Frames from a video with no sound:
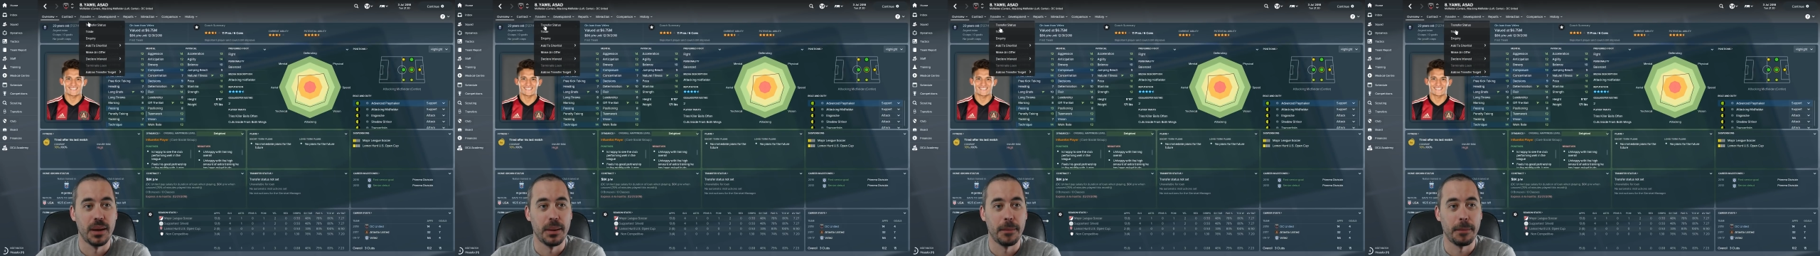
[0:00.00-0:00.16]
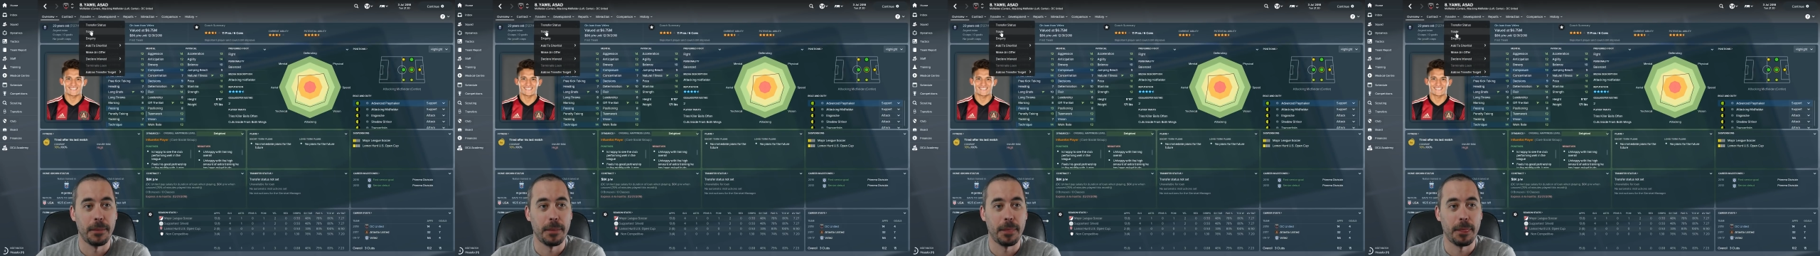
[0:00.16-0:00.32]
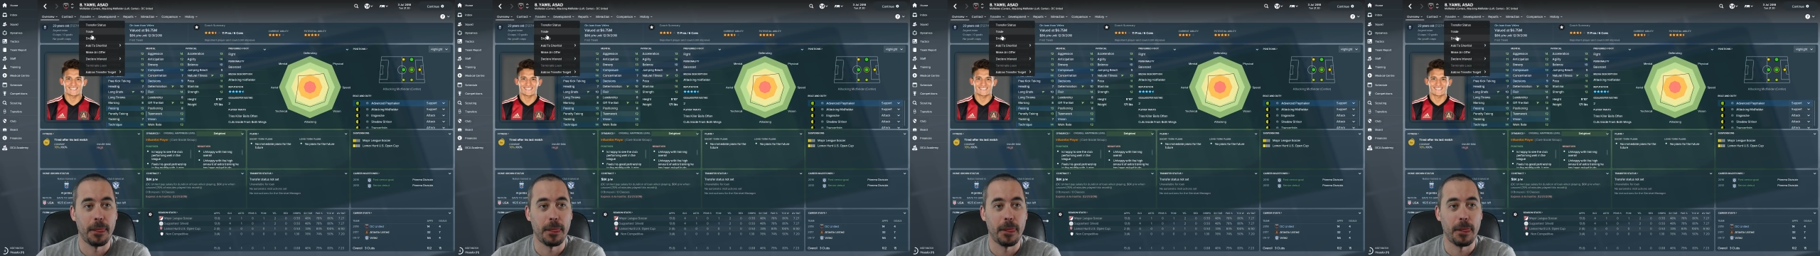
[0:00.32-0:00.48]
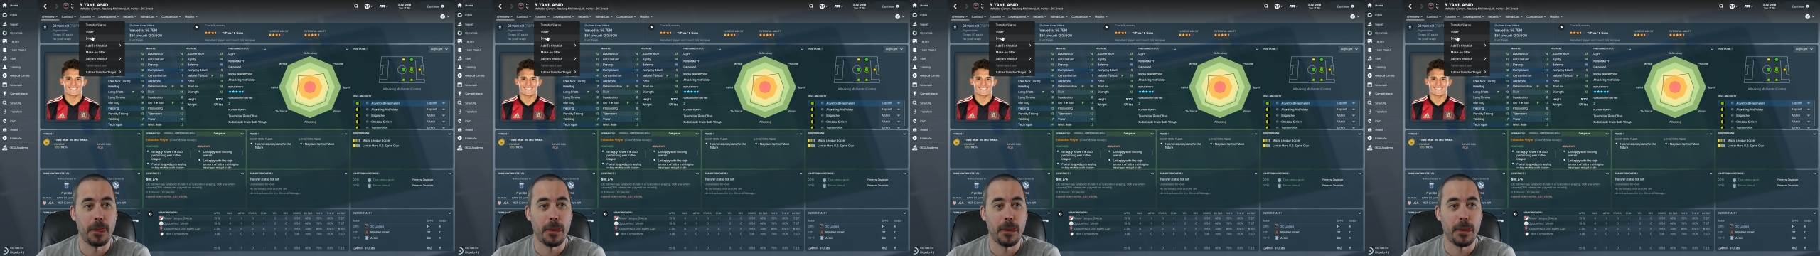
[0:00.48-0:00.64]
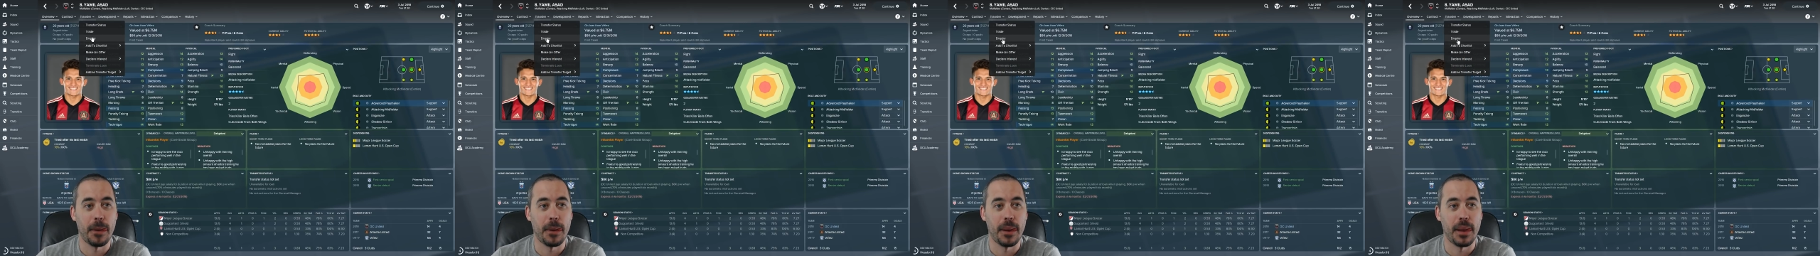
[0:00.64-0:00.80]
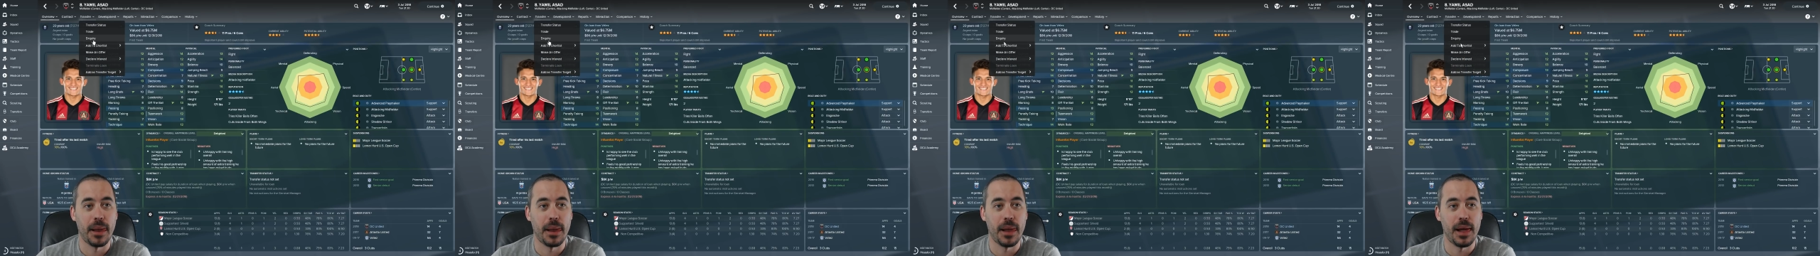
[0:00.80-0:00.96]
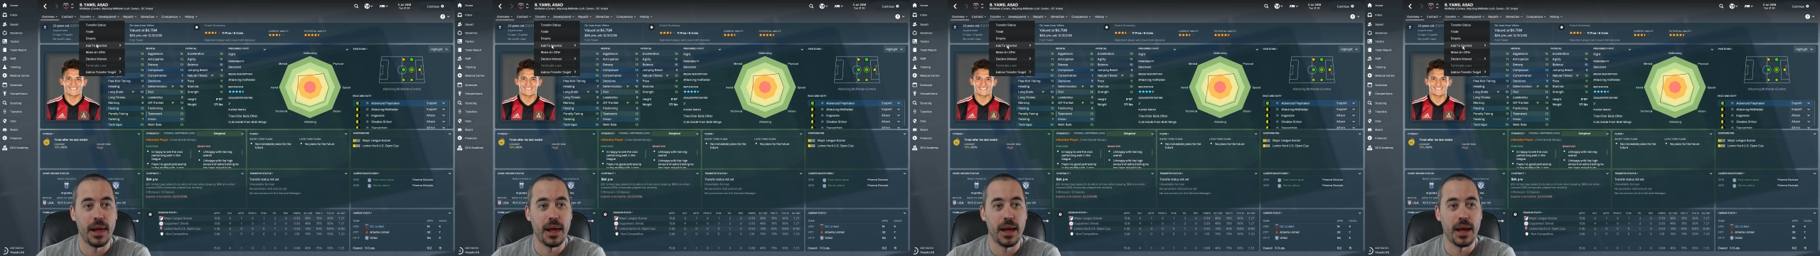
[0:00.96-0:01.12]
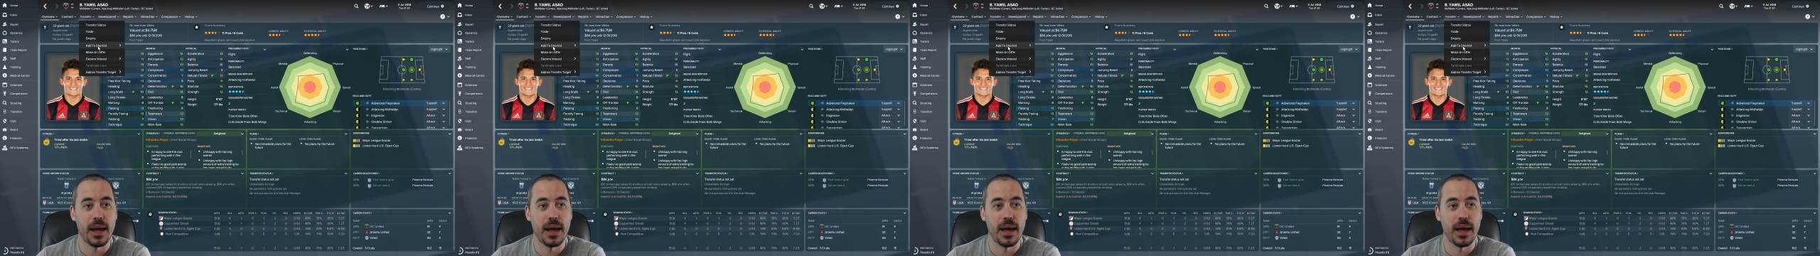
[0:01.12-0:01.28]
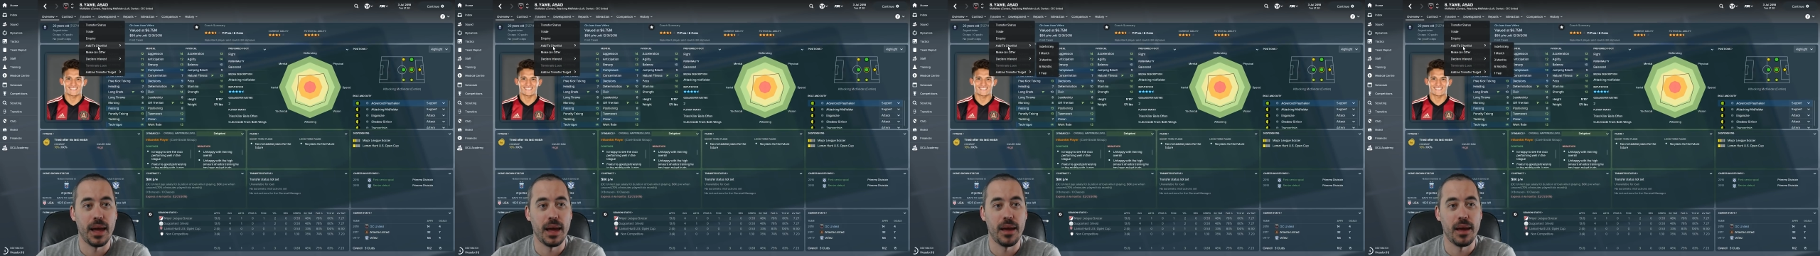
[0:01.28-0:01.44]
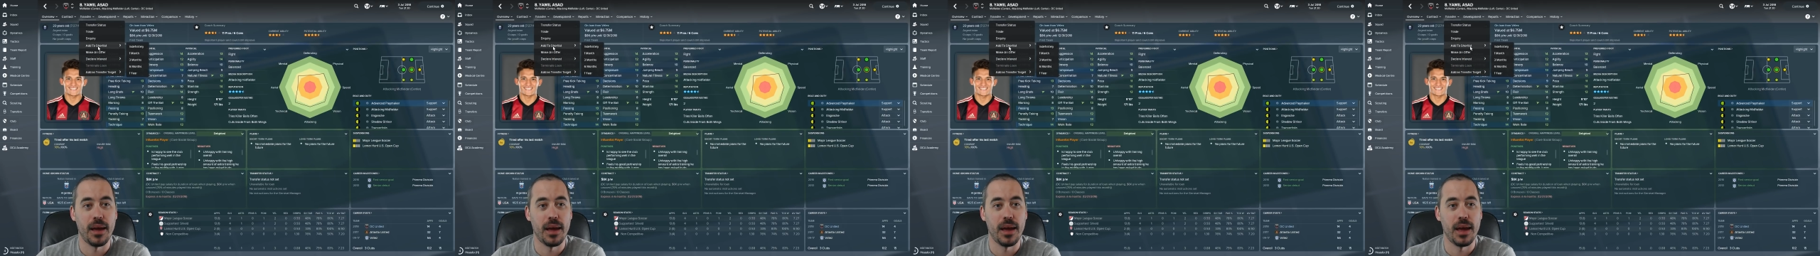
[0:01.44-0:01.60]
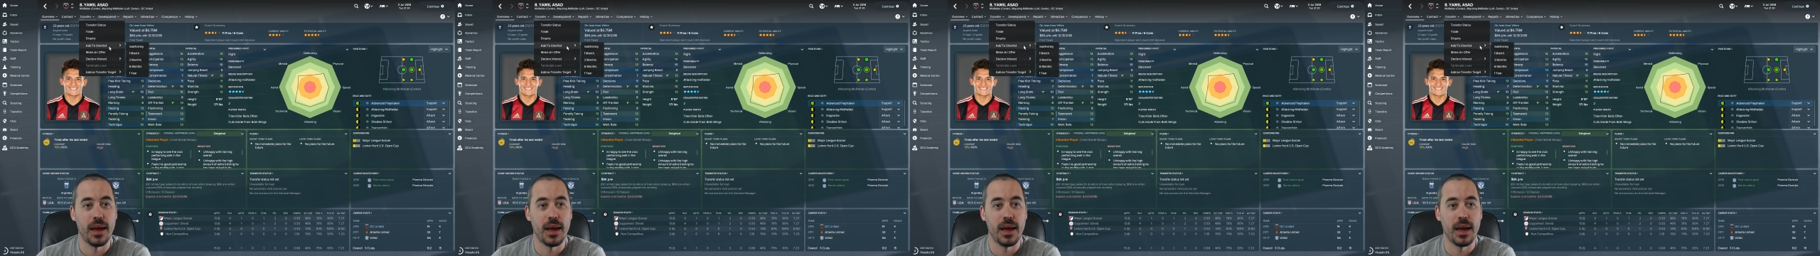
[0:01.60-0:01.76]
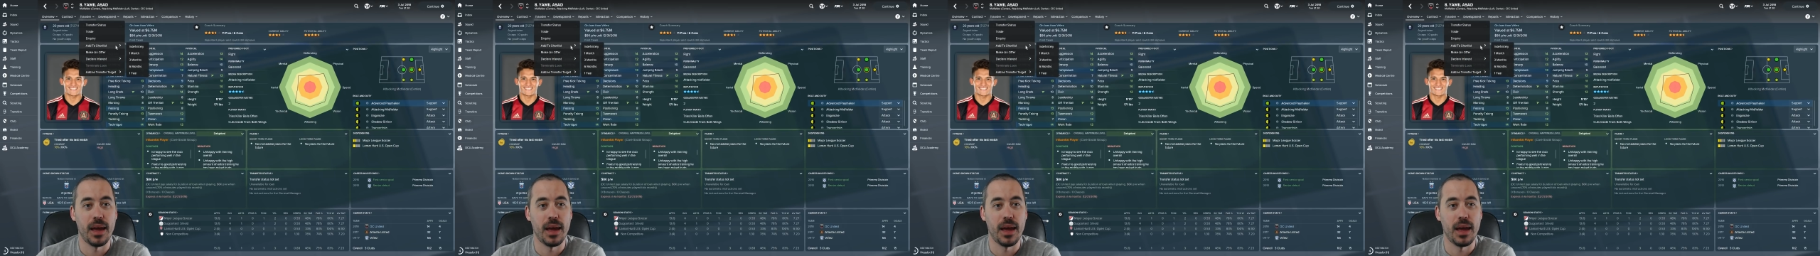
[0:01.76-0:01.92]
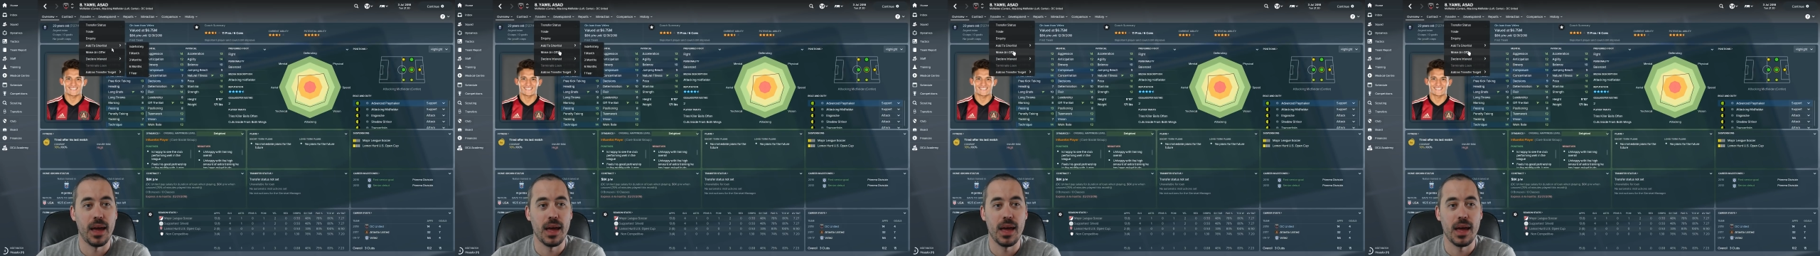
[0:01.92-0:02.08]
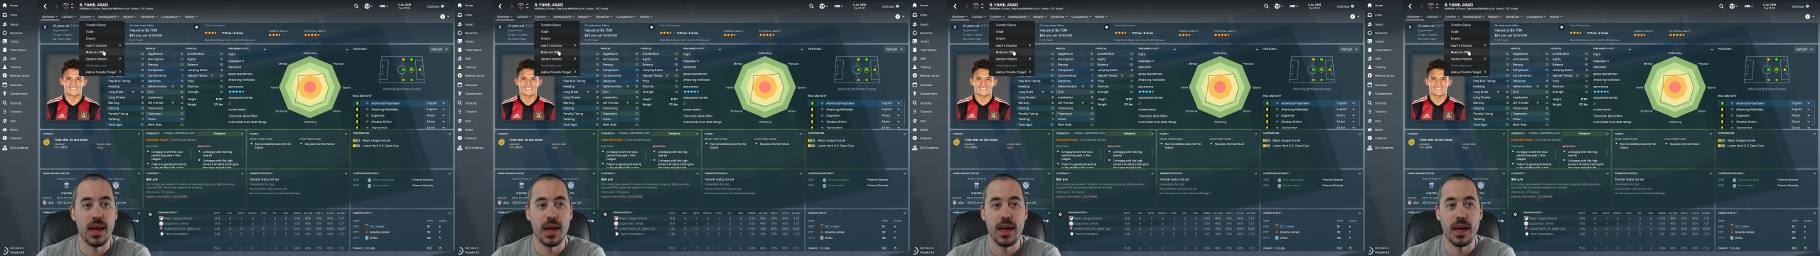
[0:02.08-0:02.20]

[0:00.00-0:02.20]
[no speech]